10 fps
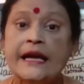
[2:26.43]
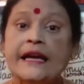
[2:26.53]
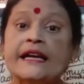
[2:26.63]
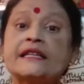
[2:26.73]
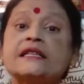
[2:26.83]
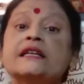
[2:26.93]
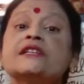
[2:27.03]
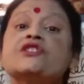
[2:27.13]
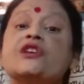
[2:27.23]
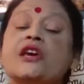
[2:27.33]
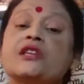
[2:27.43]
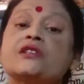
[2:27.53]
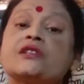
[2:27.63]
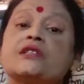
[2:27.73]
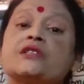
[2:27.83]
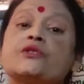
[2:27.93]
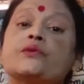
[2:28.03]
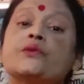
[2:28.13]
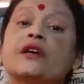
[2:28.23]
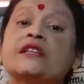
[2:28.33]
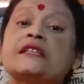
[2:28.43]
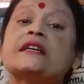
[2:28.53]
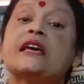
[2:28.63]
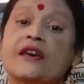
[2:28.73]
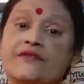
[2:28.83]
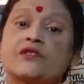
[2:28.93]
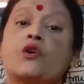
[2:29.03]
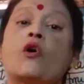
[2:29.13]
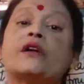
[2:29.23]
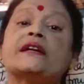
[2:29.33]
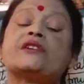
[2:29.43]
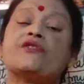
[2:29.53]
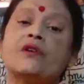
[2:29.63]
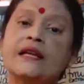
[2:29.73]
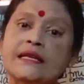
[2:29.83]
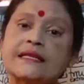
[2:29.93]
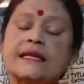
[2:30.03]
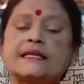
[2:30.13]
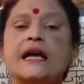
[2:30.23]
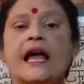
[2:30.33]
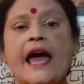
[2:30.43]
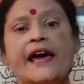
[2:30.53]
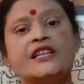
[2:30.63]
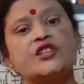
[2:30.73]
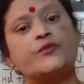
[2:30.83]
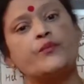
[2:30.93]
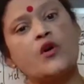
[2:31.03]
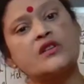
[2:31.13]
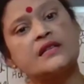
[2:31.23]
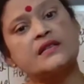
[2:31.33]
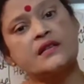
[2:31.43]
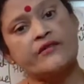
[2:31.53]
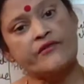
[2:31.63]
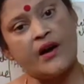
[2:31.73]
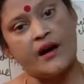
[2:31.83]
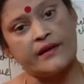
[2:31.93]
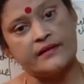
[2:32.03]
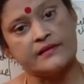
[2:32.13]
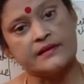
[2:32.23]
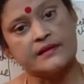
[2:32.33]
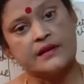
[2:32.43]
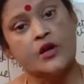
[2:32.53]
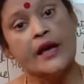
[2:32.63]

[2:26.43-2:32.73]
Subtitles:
it changes to, it gives or it releases H positive ions.